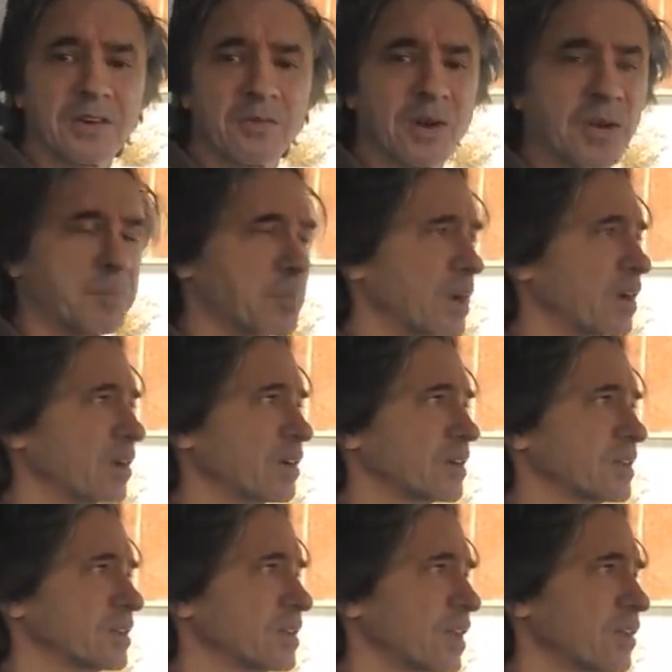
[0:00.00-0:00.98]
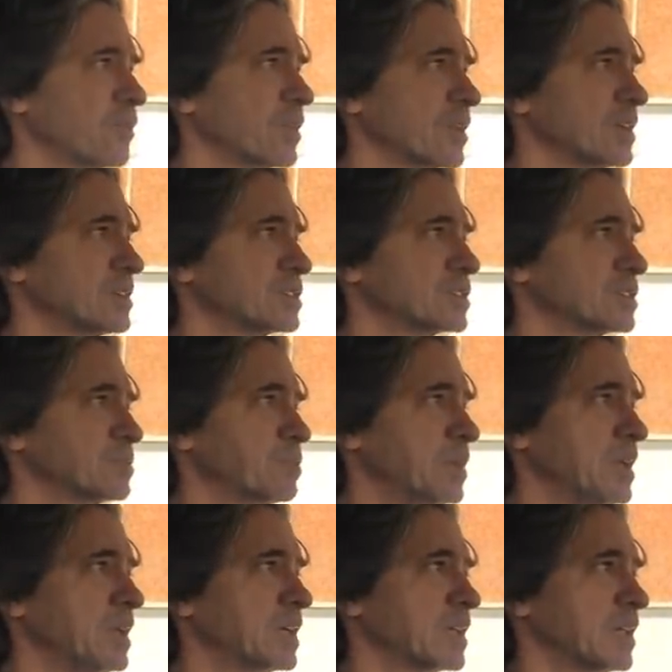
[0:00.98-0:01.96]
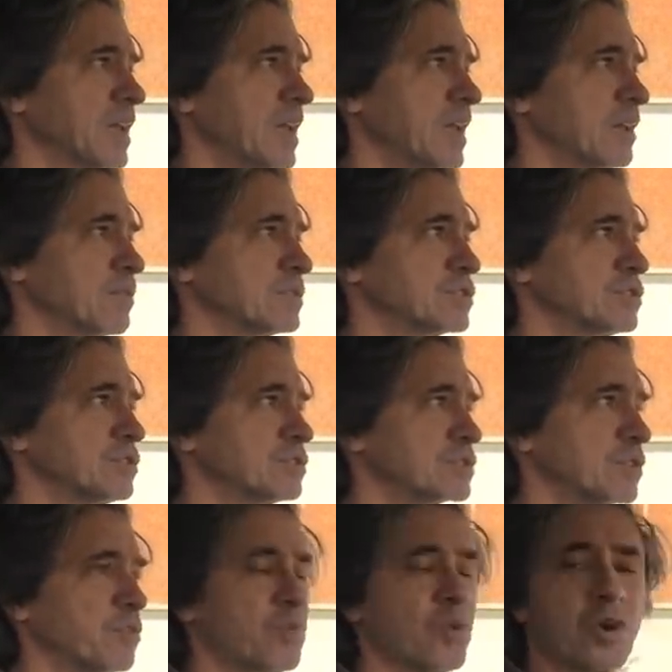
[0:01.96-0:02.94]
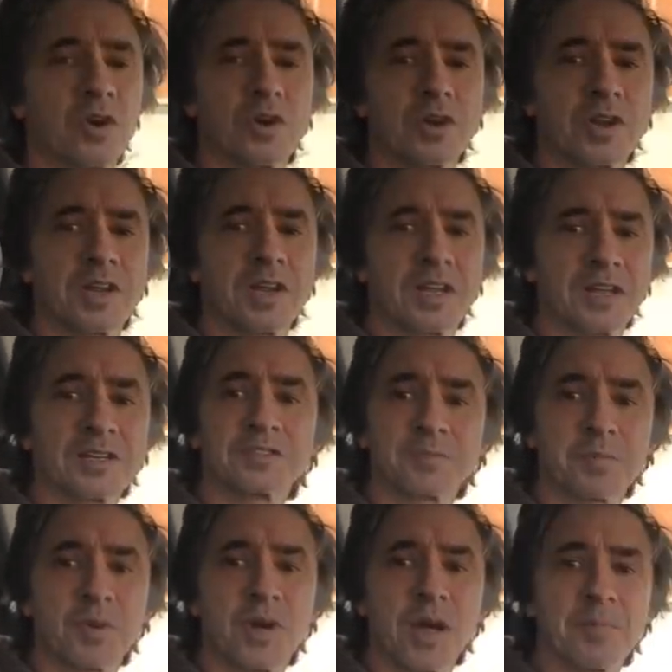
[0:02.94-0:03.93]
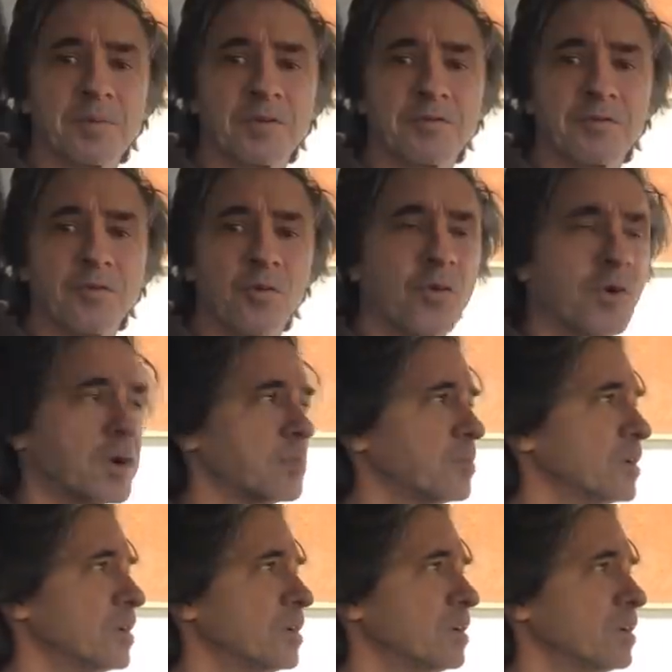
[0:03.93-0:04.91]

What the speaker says: A gray parrot can definitely speak a language, use a word in its proper form.